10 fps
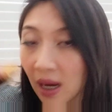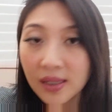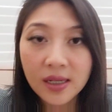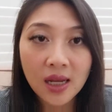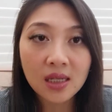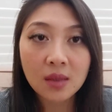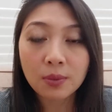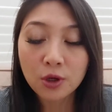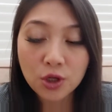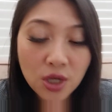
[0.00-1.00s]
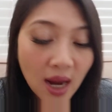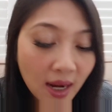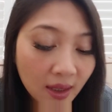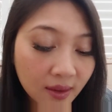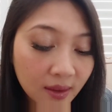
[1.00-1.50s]
It doesn't
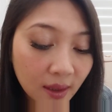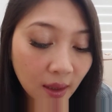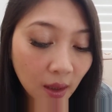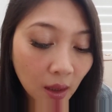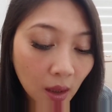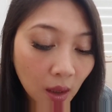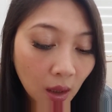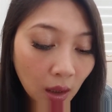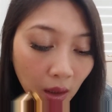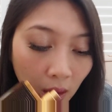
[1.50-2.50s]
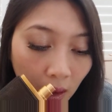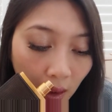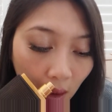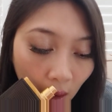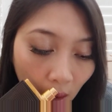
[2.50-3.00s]
project.
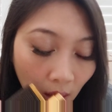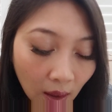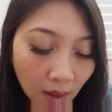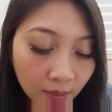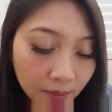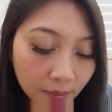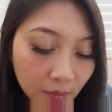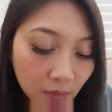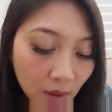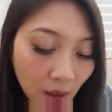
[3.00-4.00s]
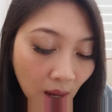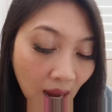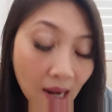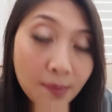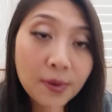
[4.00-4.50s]
Um,
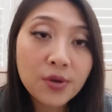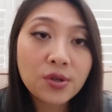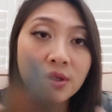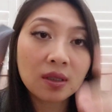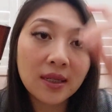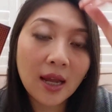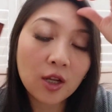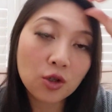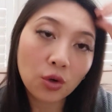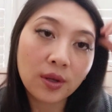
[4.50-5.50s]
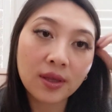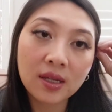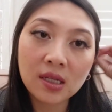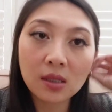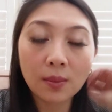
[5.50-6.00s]
I personally enjoy
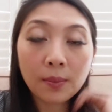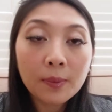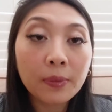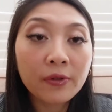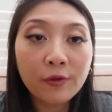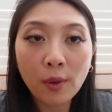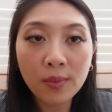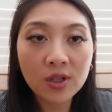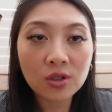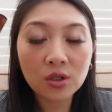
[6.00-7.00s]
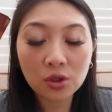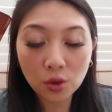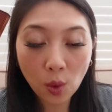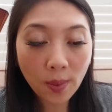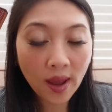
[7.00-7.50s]
this, but performance is
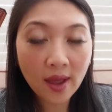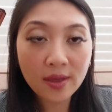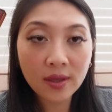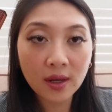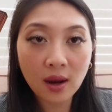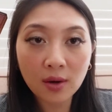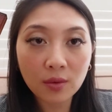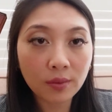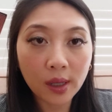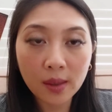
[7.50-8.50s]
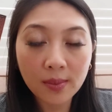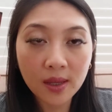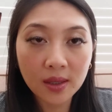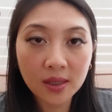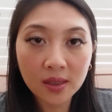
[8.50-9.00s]
so bad that I don't
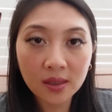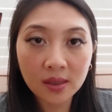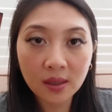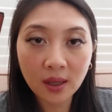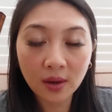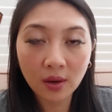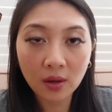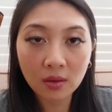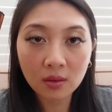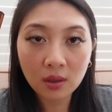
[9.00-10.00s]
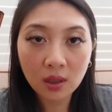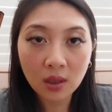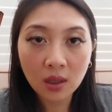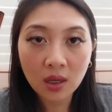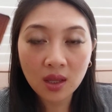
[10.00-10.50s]
recommend this at all.
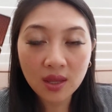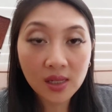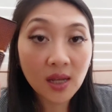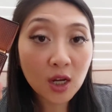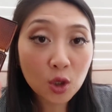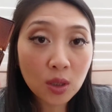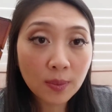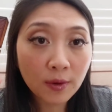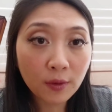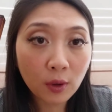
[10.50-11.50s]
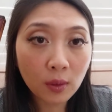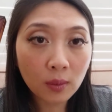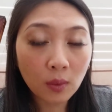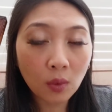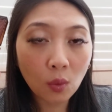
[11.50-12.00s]
This actually
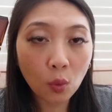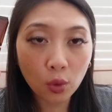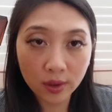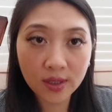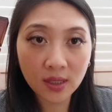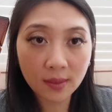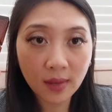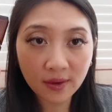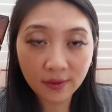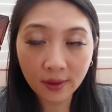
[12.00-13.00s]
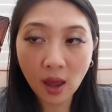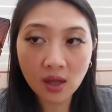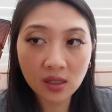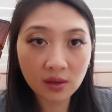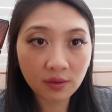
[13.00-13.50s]
performed worse than my
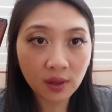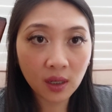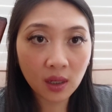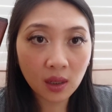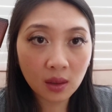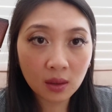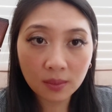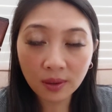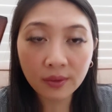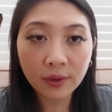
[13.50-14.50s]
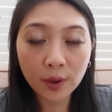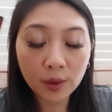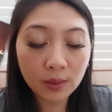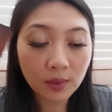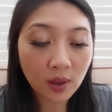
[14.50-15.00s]
philosophy
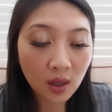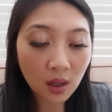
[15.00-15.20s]
perfume